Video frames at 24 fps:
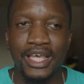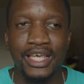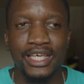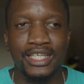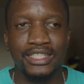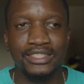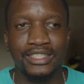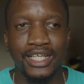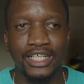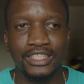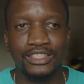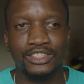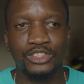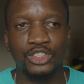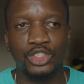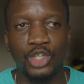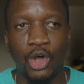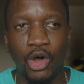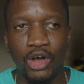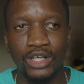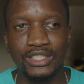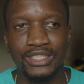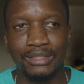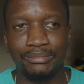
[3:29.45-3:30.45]
It just
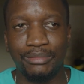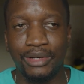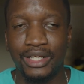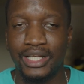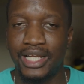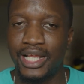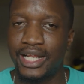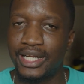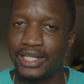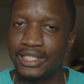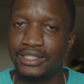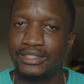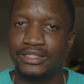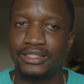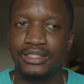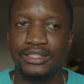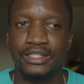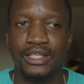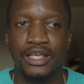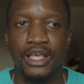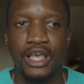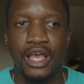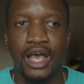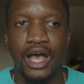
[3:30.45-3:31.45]
talks about like, listen,